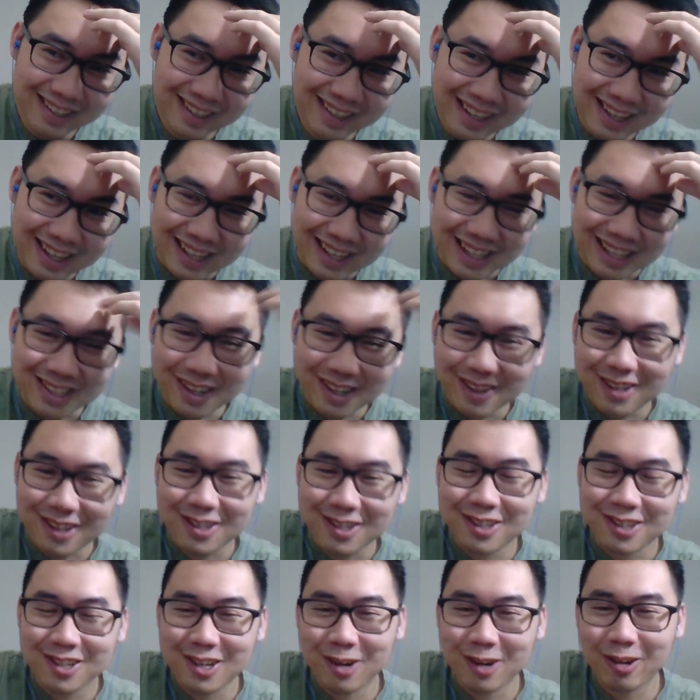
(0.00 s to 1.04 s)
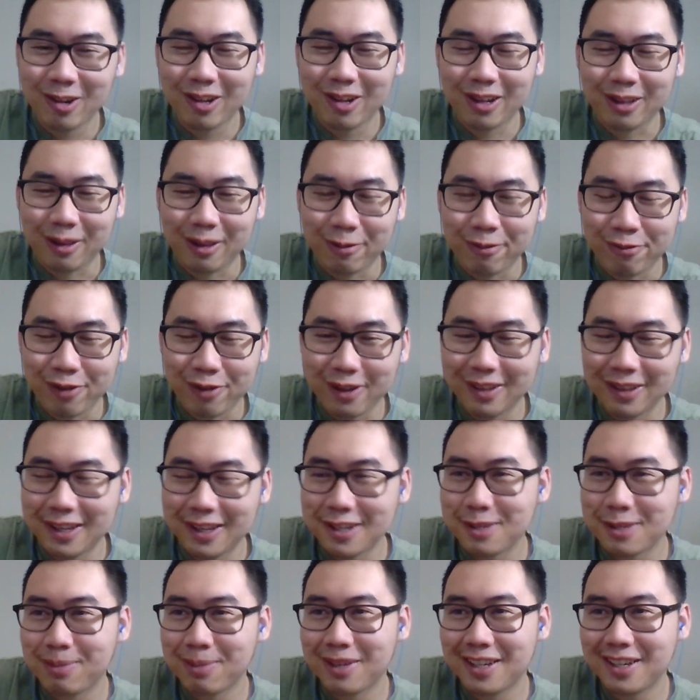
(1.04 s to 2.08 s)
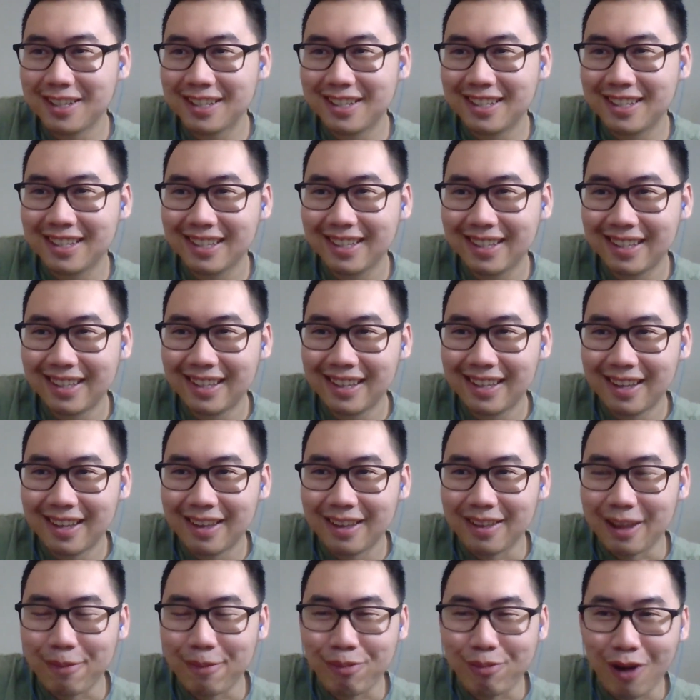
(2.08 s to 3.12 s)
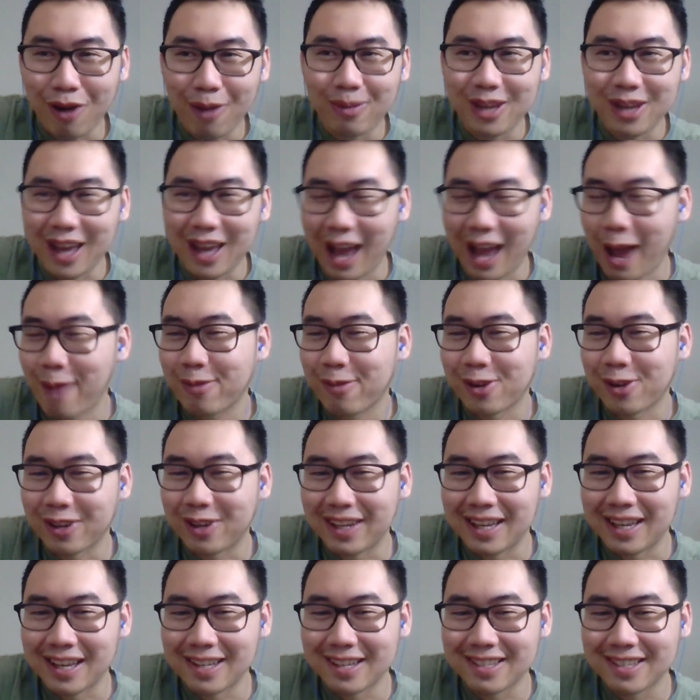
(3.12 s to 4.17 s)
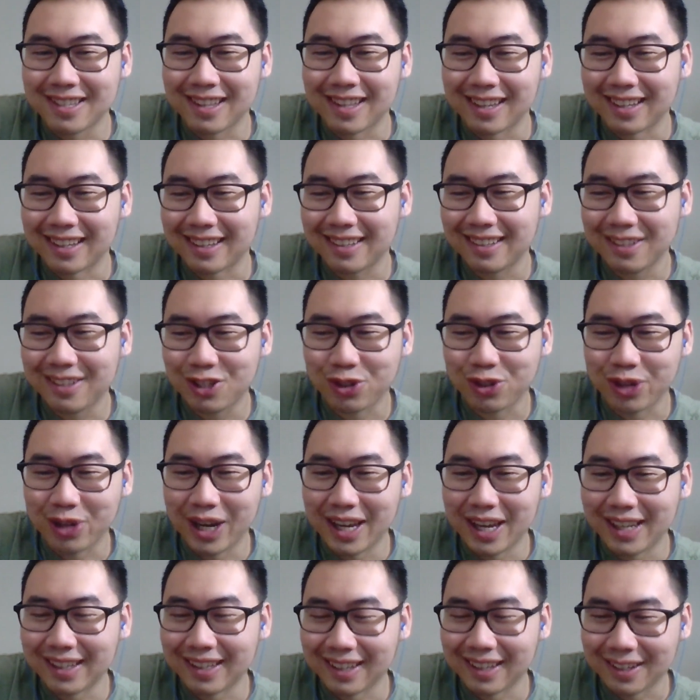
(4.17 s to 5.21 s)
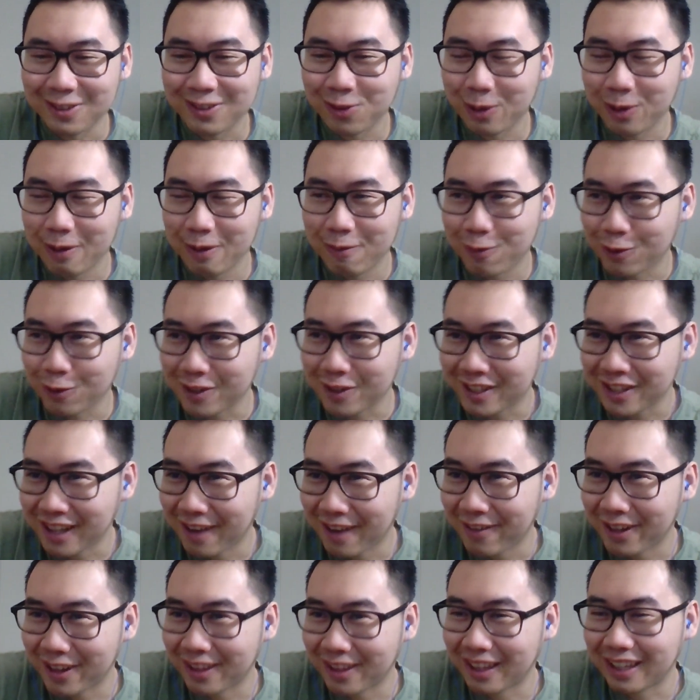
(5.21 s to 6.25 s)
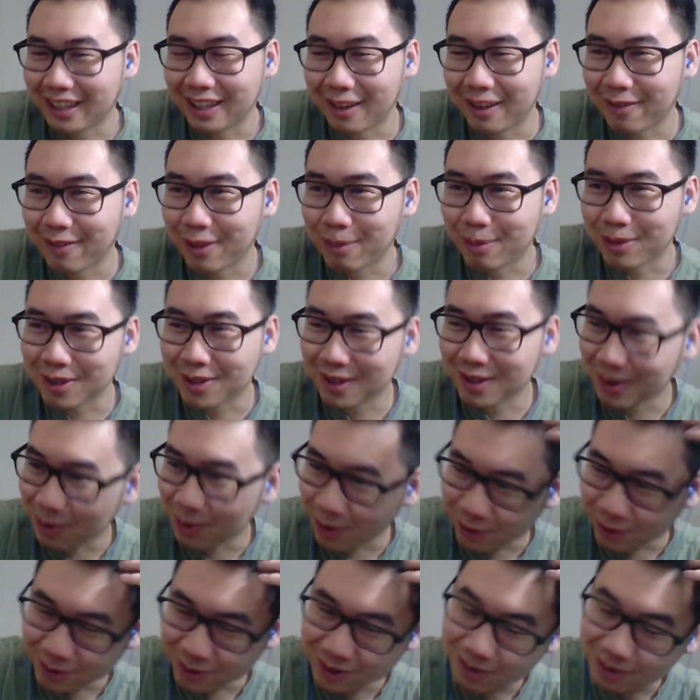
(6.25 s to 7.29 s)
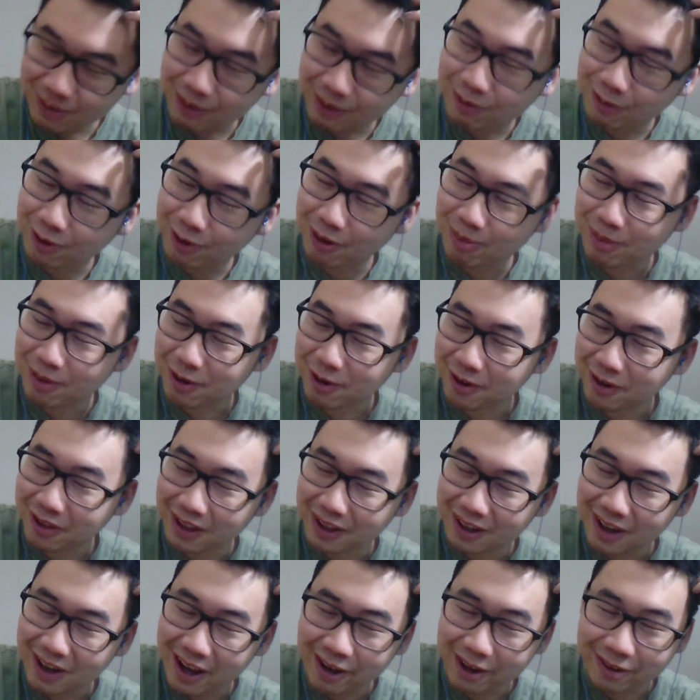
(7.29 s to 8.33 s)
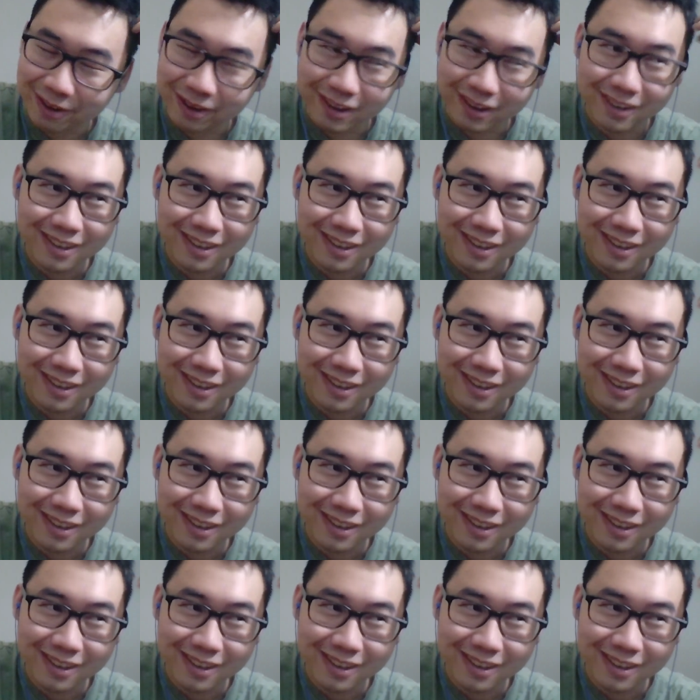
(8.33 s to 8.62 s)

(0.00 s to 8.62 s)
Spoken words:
like the friendliest place. They probably have their kids like train like 24/7, and they give them a sword or something for their birthday. I don't know.